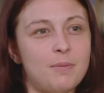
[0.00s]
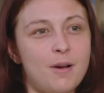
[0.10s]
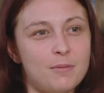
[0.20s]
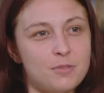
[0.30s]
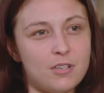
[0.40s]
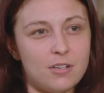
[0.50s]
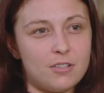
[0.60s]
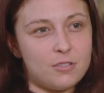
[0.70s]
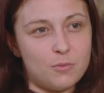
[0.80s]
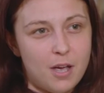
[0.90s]
palms start to
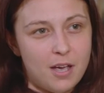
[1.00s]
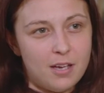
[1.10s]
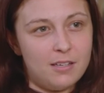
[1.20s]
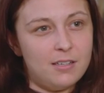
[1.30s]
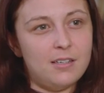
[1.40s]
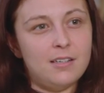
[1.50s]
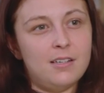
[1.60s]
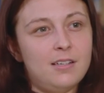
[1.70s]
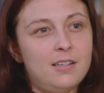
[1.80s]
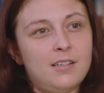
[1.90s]
sweat.
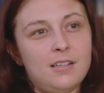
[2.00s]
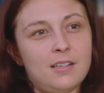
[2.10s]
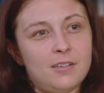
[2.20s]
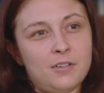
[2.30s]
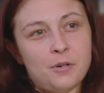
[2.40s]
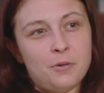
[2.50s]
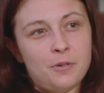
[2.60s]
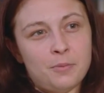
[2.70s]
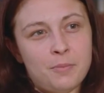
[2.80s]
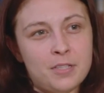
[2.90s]
You know,
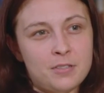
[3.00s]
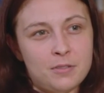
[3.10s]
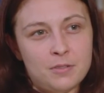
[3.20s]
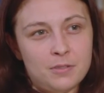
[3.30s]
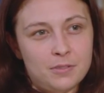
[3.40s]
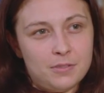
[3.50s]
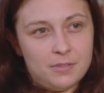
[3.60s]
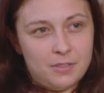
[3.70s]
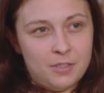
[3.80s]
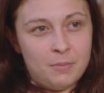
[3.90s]
your mental
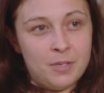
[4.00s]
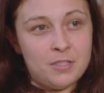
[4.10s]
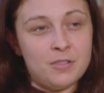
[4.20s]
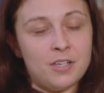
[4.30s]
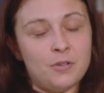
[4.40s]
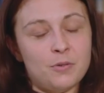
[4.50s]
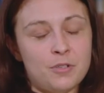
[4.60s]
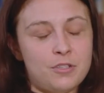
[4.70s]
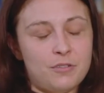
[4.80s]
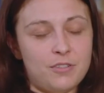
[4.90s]

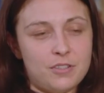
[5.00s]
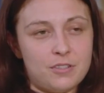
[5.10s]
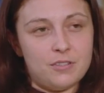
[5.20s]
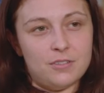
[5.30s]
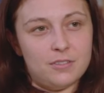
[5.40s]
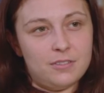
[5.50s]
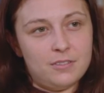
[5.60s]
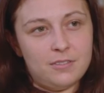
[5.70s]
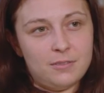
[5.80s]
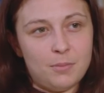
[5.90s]
ignores your physical
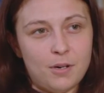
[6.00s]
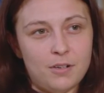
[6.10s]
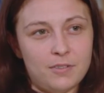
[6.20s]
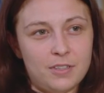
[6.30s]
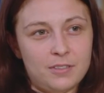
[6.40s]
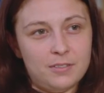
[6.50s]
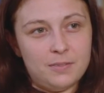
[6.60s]
part of it.